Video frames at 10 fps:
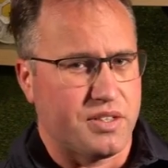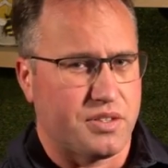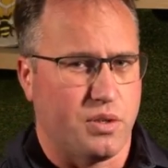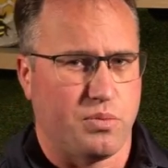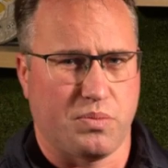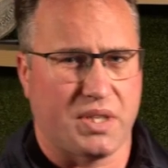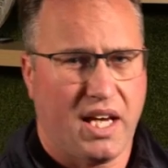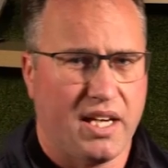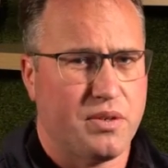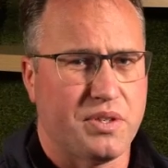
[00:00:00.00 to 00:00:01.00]
So we
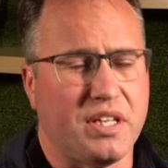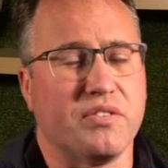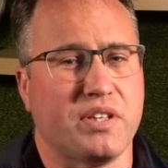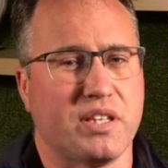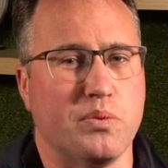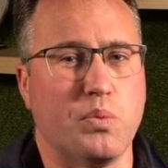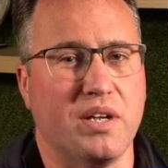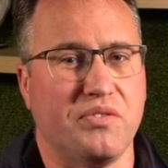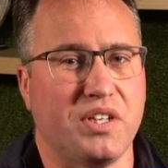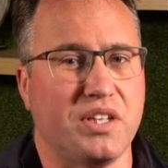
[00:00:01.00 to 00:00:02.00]
can't go into everything in
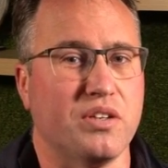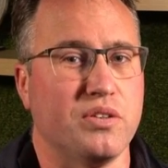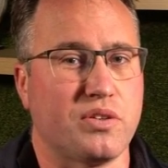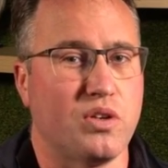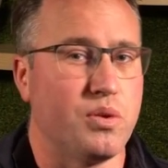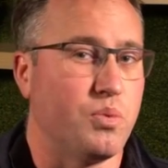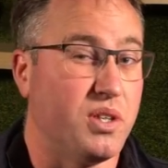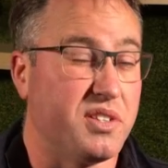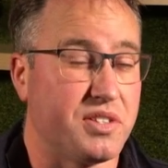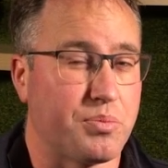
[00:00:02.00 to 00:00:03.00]
one video. Guide
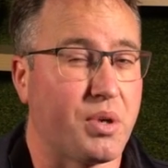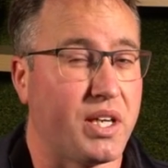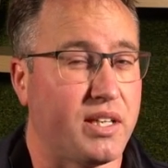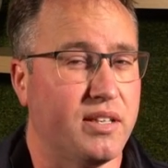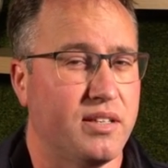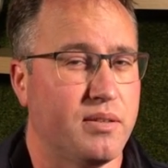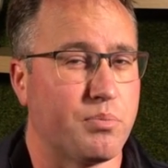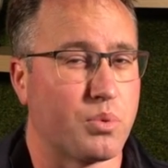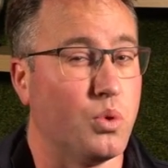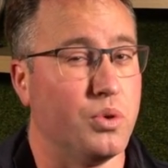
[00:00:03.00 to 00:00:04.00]
wires is a pretty
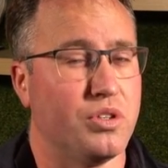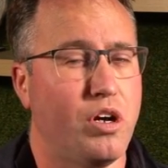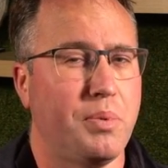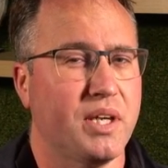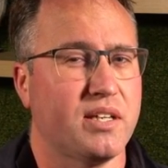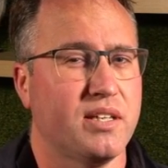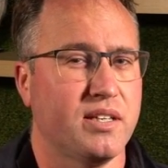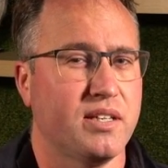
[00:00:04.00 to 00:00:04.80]
broad topic,